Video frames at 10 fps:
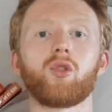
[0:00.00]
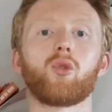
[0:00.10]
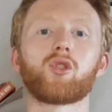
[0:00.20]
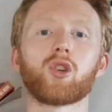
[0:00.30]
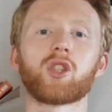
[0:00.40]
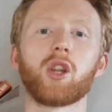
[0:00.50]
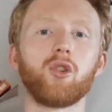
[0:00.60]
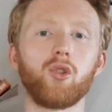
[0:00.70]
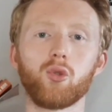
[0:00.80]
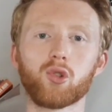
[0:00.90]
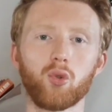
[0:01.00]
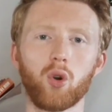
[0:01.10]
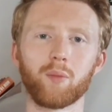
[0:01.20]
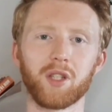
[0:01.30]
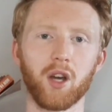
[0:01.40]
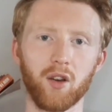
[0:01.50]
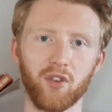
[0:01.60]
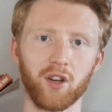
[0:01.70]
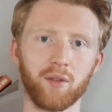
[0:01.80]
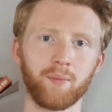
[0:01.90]
You're just a neutral
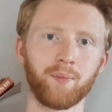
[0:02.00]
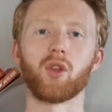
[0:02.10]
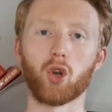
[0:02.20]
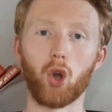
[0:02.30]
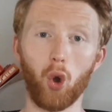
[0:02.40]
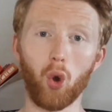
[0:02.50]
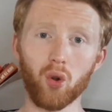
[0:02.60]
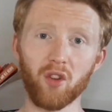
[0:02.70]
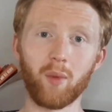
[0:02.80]
observer. The core of